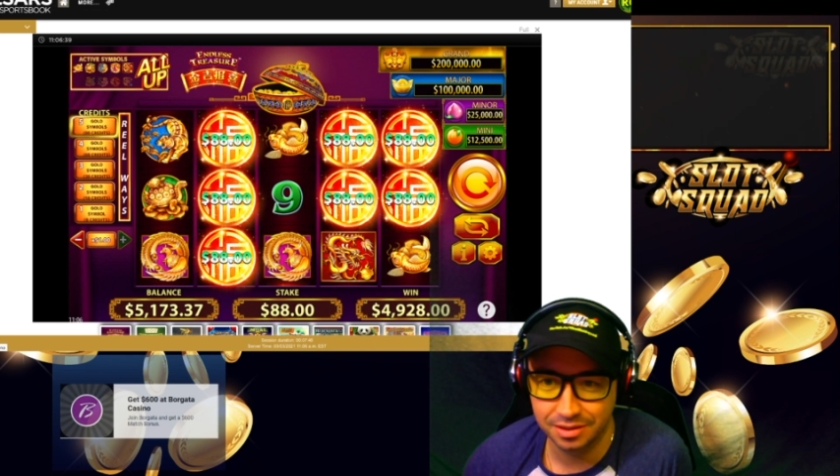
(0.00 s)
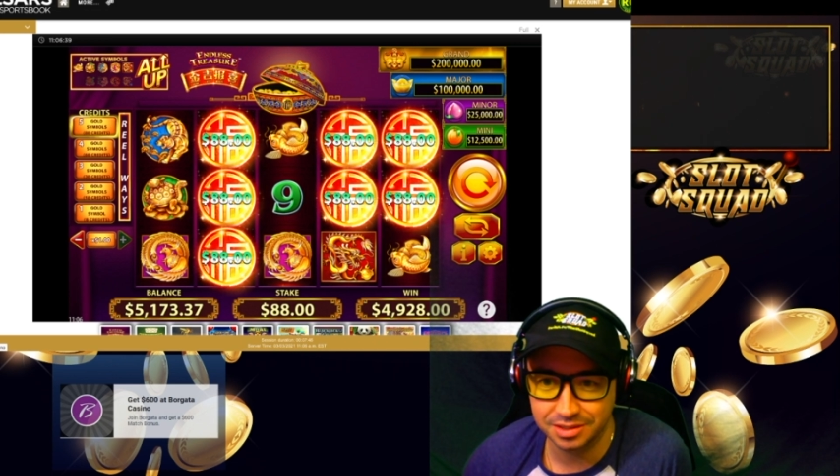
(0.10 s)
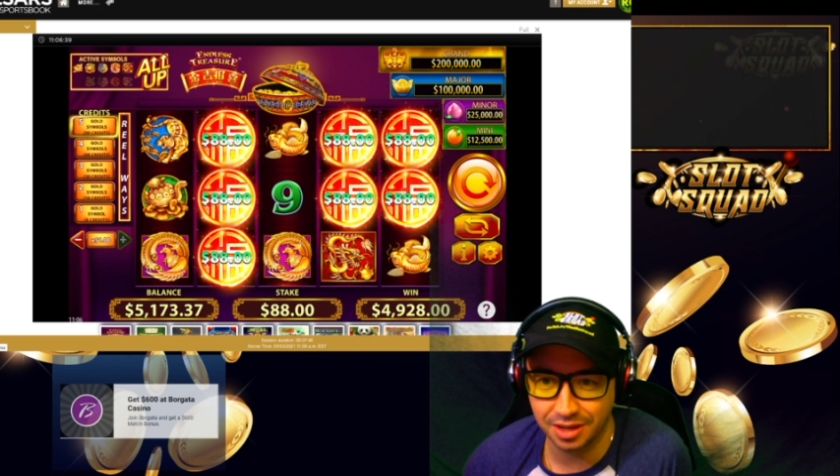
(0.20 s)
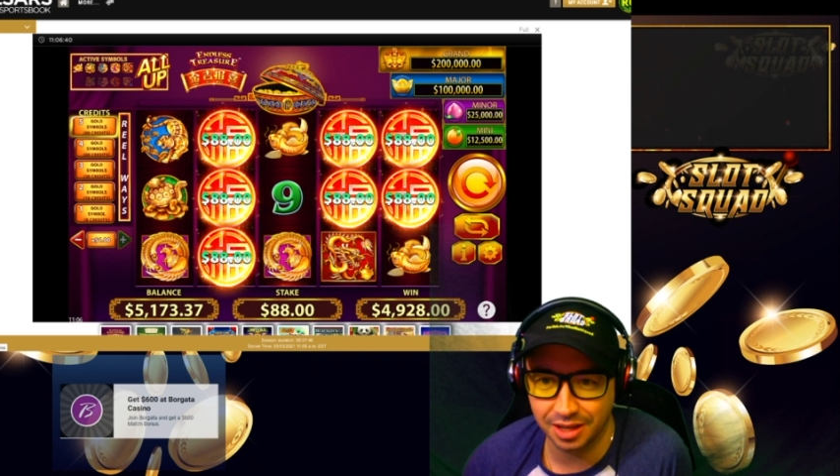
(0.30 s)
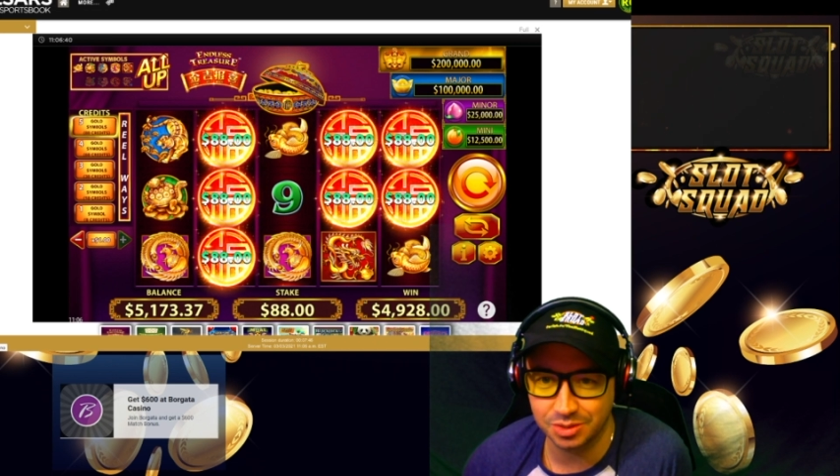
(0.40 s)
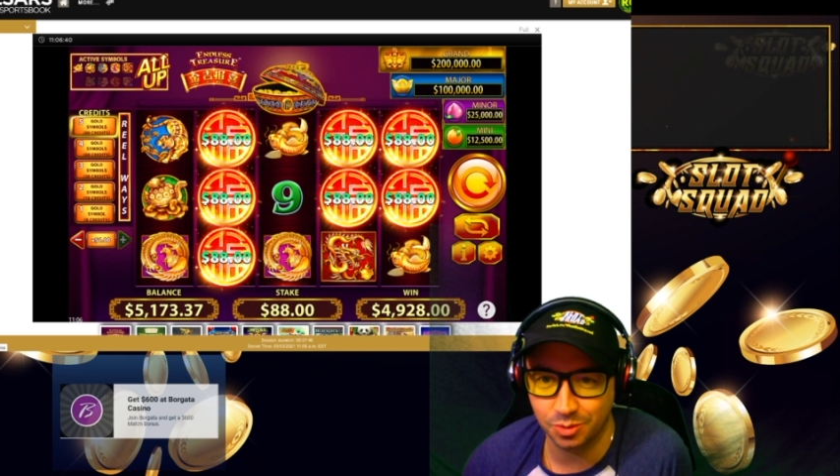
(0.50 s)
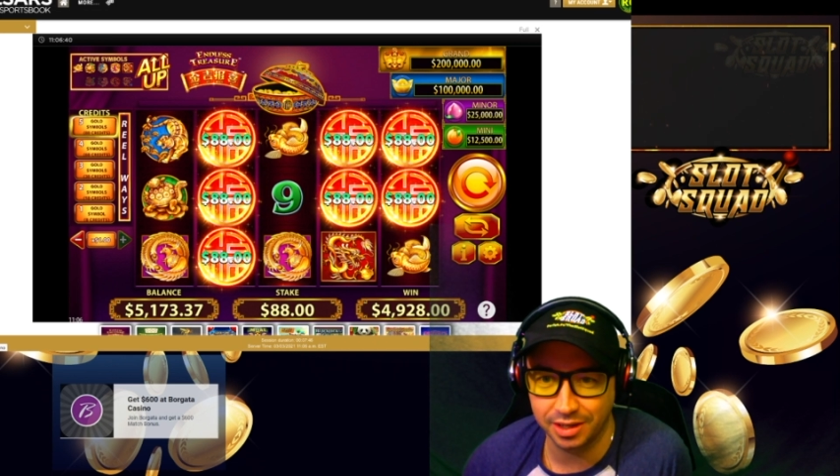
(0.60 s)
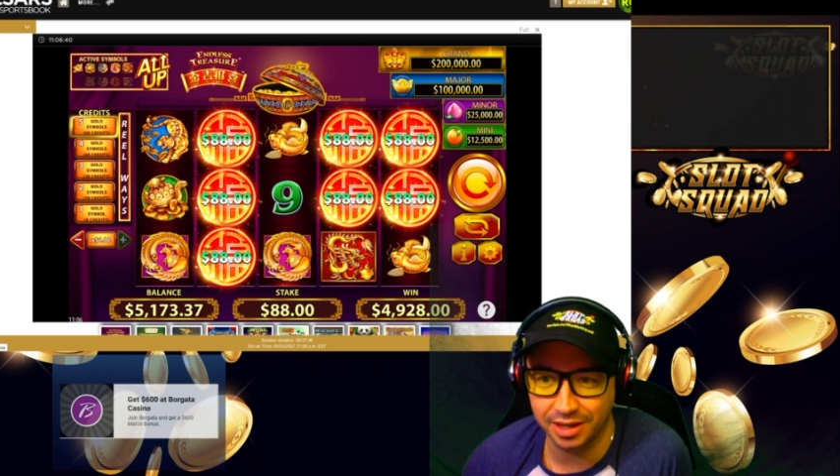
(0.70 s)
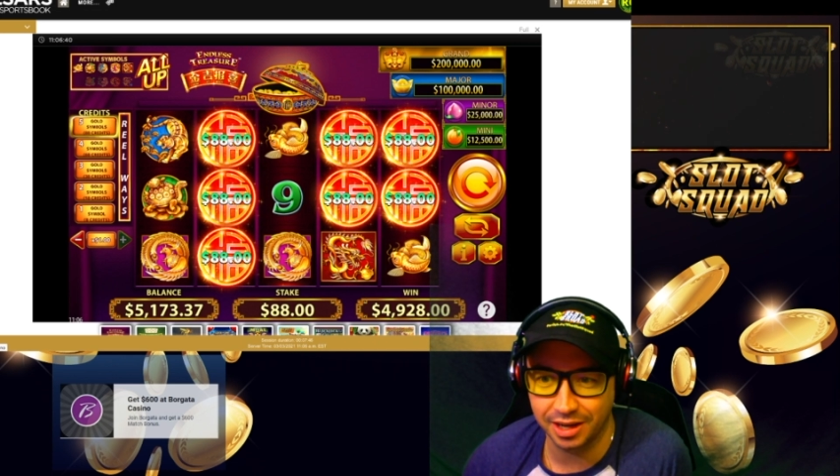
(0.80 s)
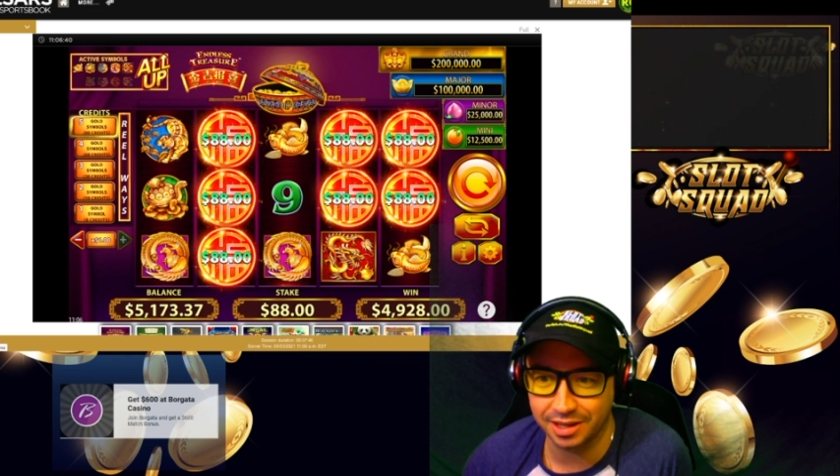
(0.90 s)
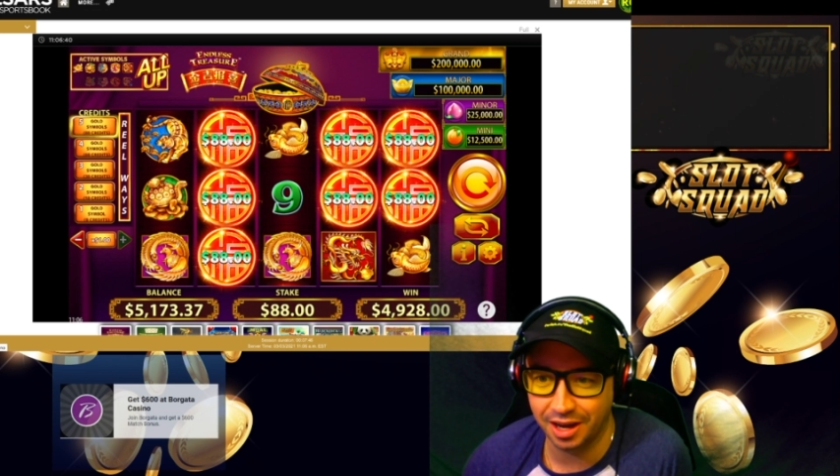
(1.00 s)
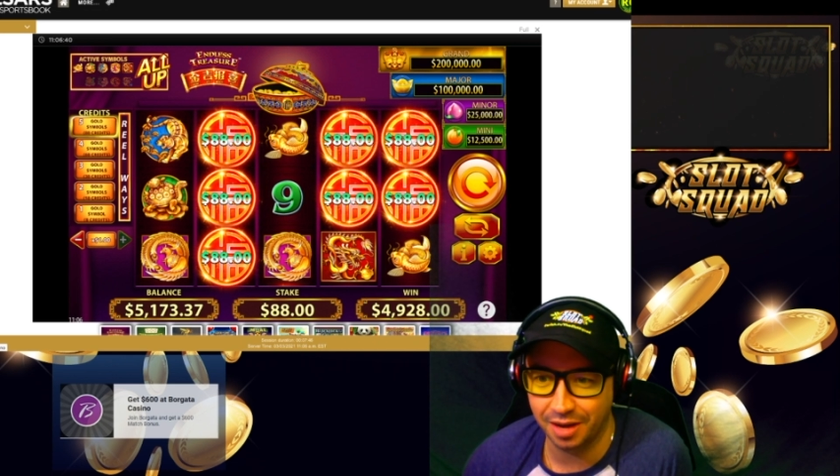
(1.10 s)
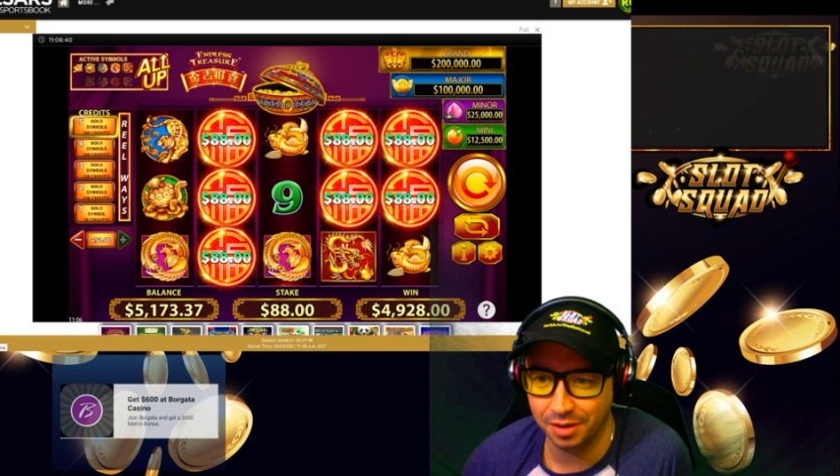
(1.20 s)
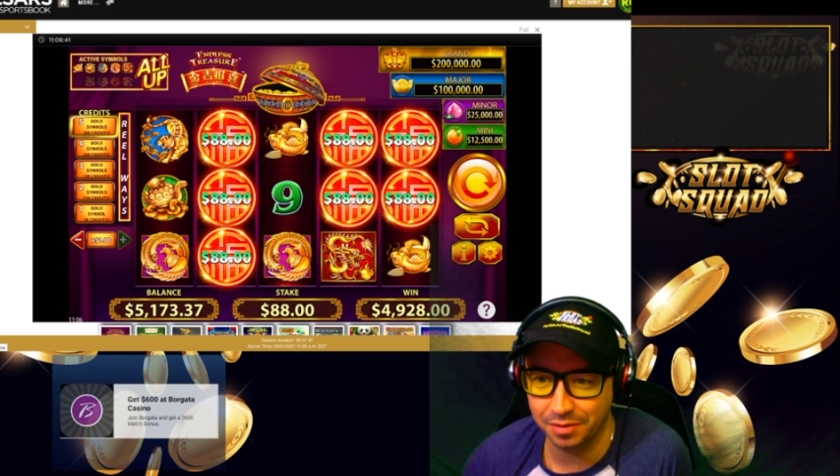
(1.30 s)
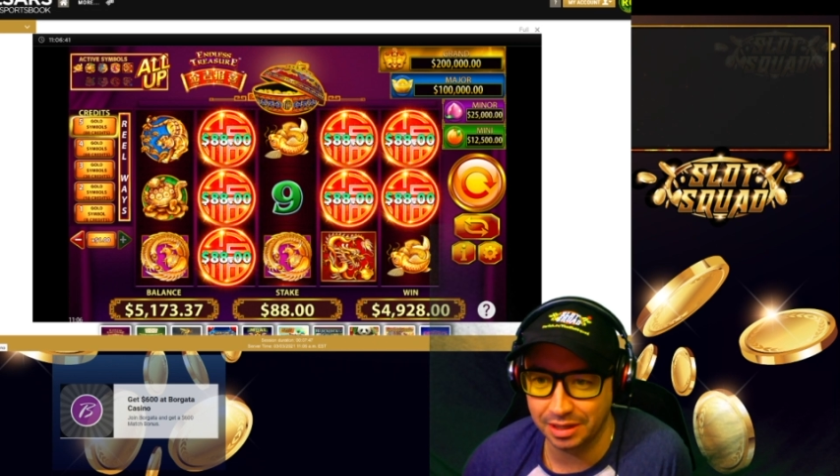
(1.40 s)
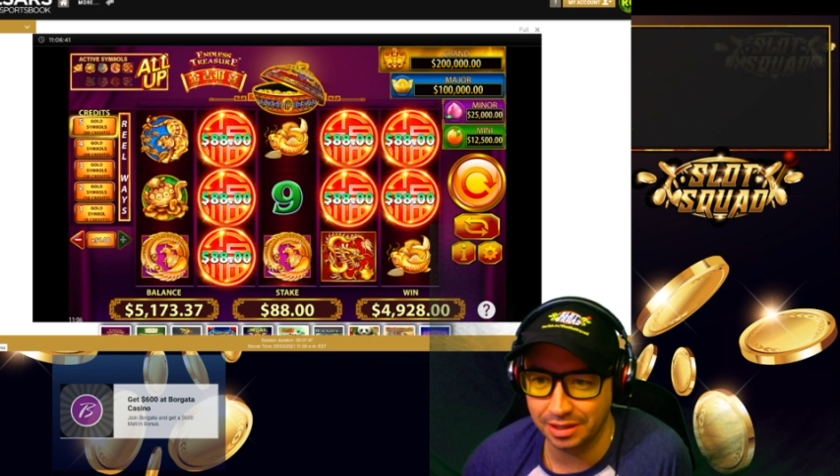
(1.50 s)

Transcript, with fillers: slot squad dot com, baby.